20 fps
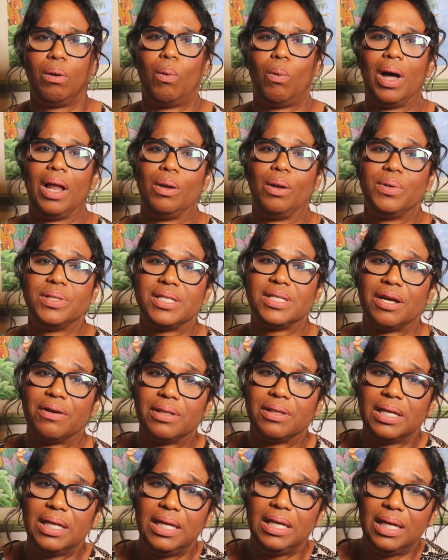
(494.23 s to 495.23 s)
while I was
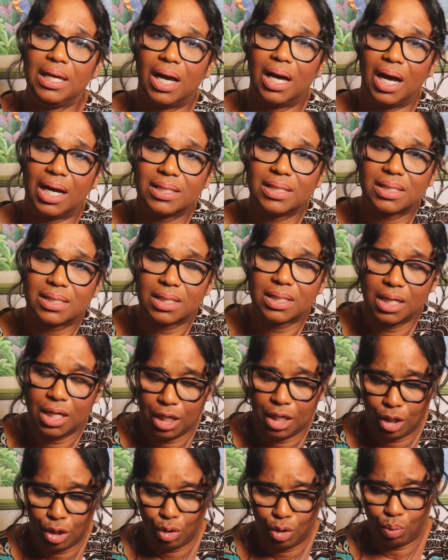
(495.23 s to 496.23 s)
there at the kiosk,
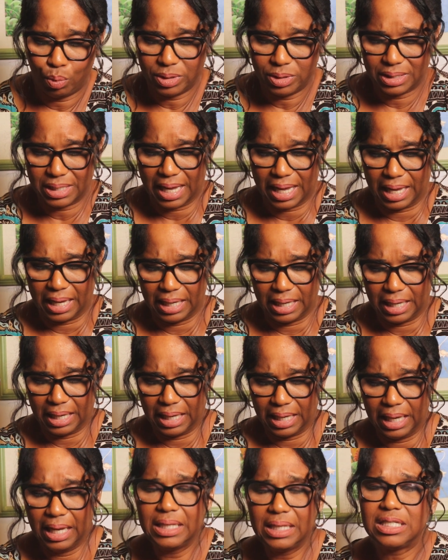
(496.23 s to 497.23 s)
was
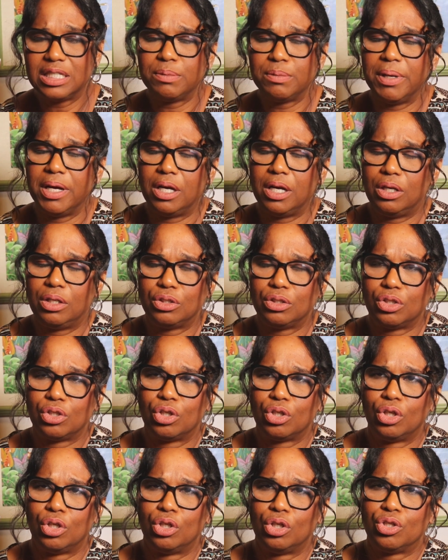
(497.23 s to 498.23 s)
that it smelled,
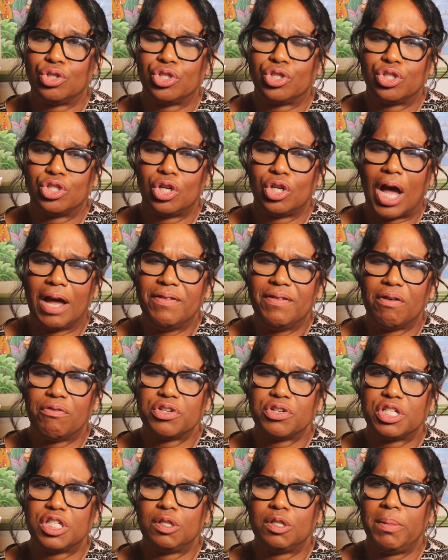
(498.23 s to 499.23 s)
I
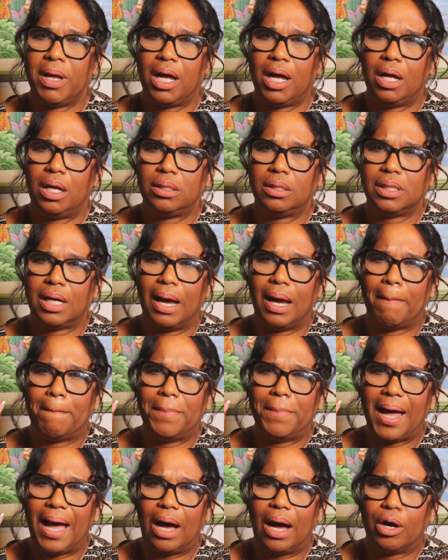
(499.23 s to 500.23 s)
never smelled a
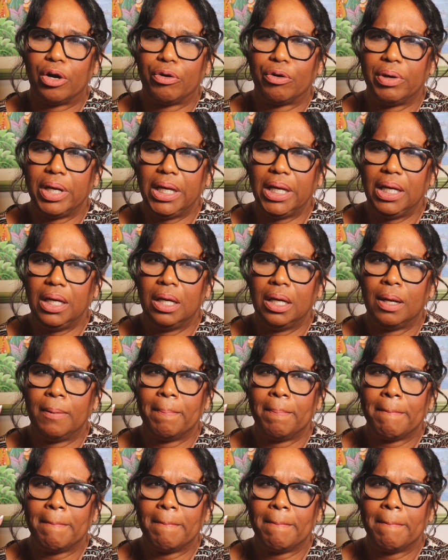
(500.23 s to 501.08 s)
powdery,